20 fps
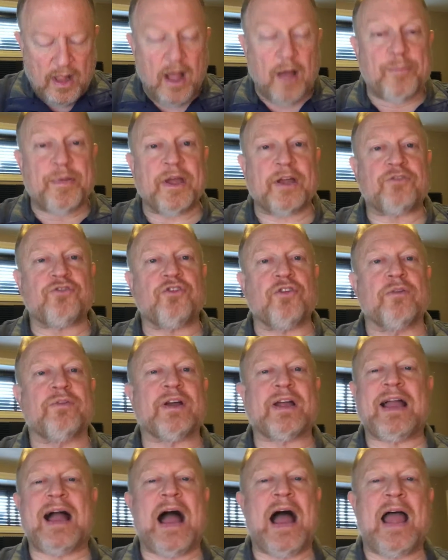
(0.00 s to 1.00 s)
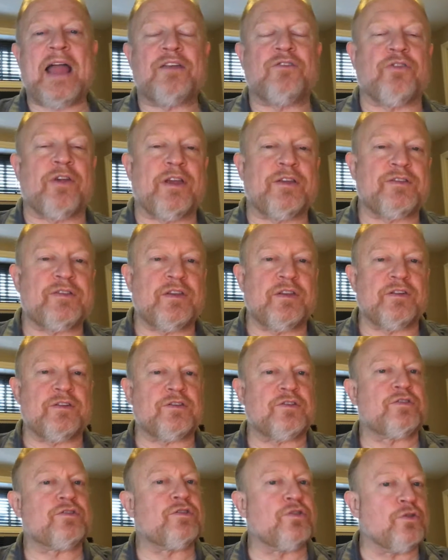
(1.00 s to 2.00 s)
a picture of a guy dressed in a
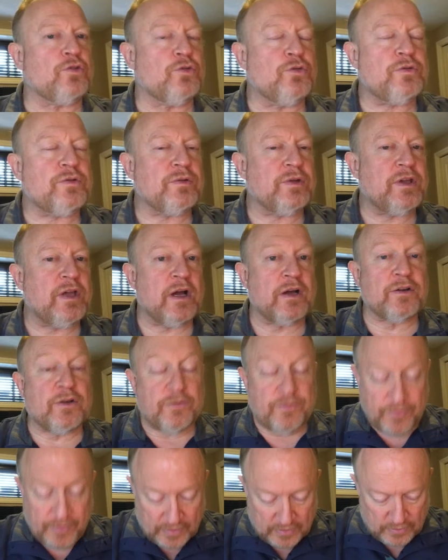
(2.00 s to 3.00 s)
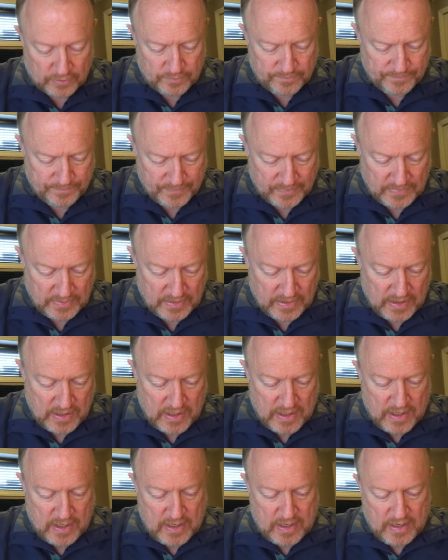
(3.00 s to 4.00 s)
suit, a younger fellow,
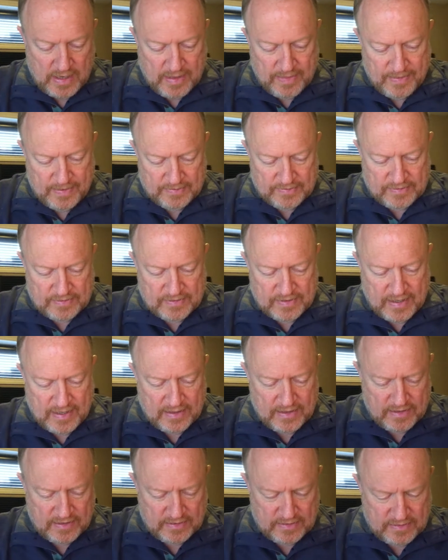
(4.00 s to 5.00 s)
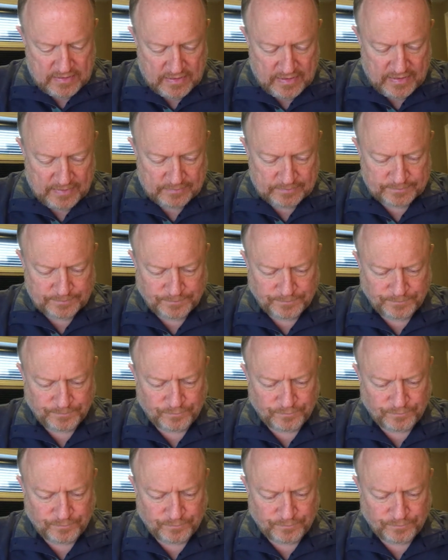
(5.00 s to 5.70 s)
and that said that um,